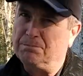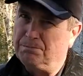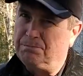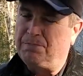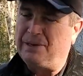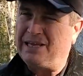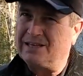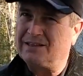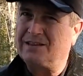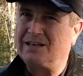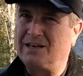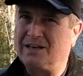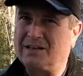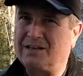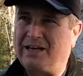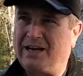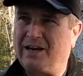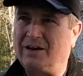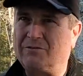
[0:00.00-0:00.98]
be a little
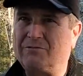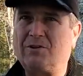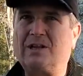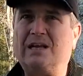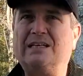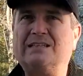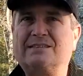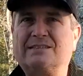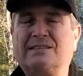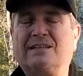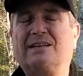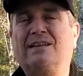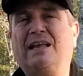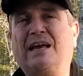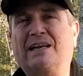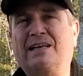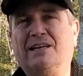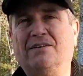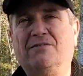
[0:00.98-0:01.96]
careful and
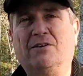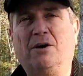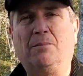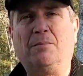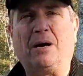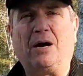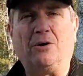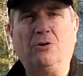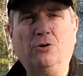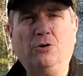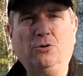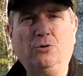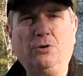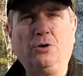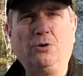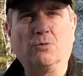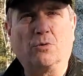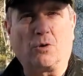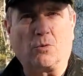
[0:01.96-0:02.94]
selective about who
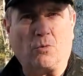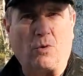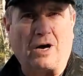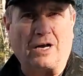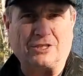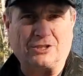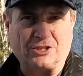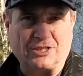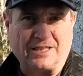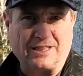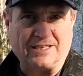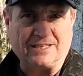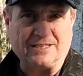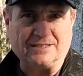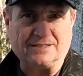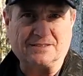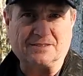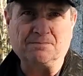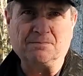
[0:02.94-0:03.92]
you are watching
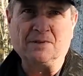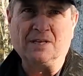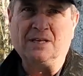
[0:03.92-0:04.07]
these.